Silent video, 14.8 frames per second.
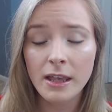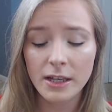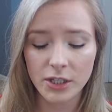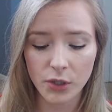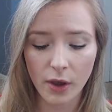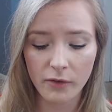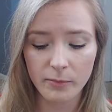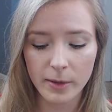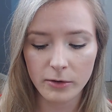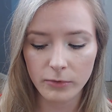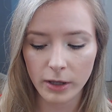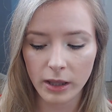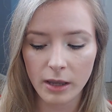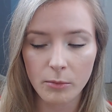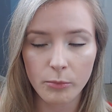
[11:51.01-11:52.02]
So I've been
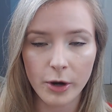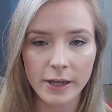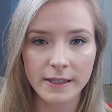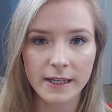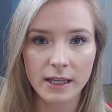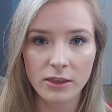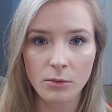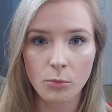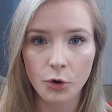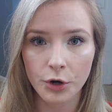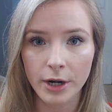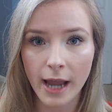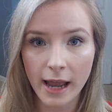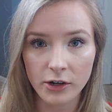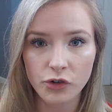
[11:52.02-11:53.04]
really embracing the more
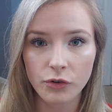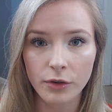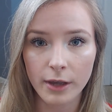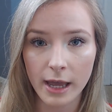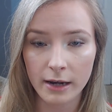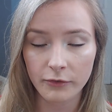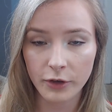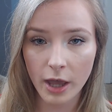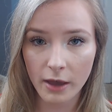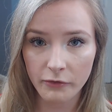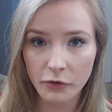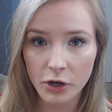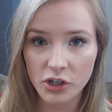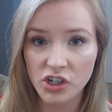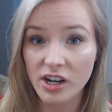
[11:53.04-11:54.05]
natural kind of
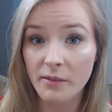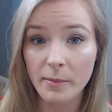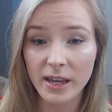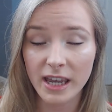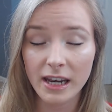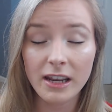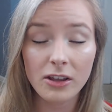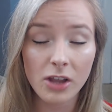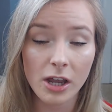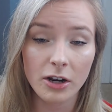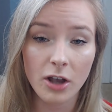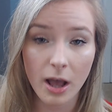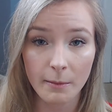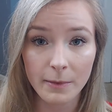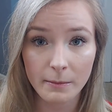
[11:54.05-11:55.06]
coverage, and I've been getting a lot of
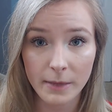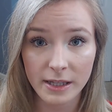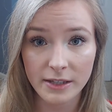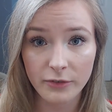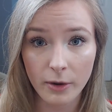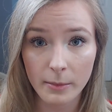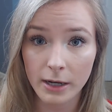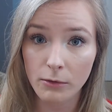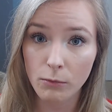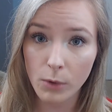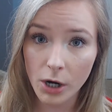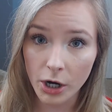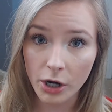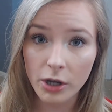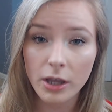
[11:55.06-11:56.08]
compliments from it at
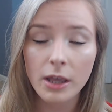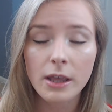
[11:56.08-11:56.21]
work.